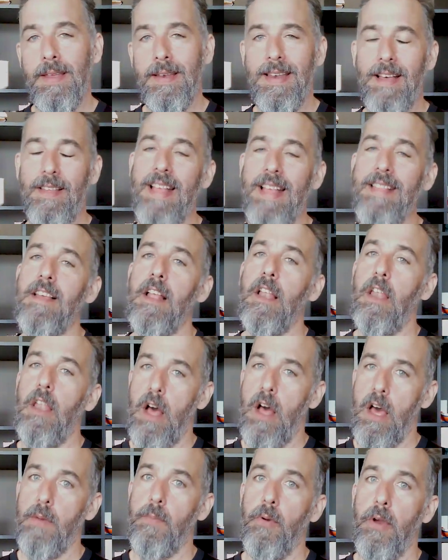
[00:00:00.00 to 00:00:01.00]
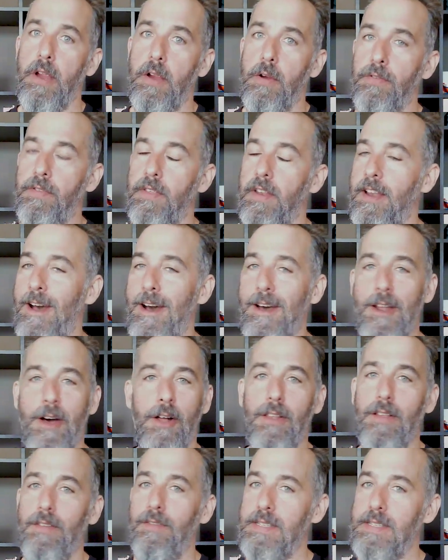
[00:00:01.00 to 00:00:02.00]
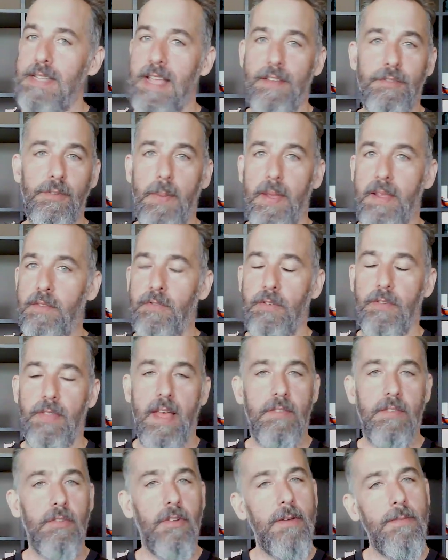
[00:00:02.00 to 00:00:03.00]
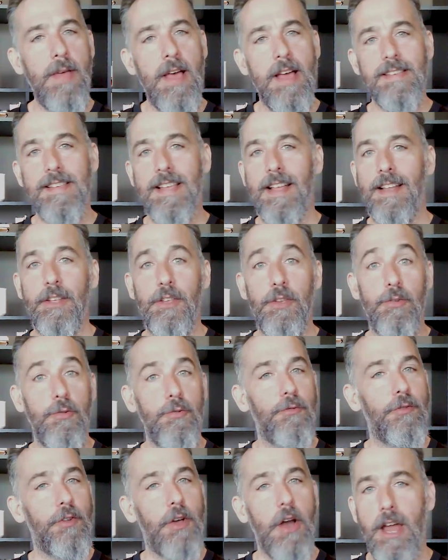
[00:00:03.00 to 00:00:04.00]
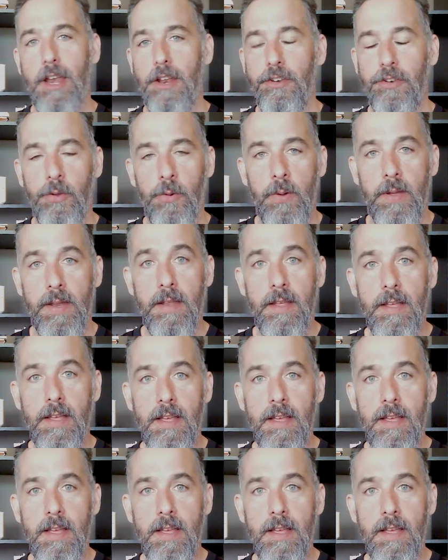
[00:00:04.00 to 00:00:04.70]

Now that's a lot of breakers and not all of us have space for that. So I'm not telling you you've got to do it.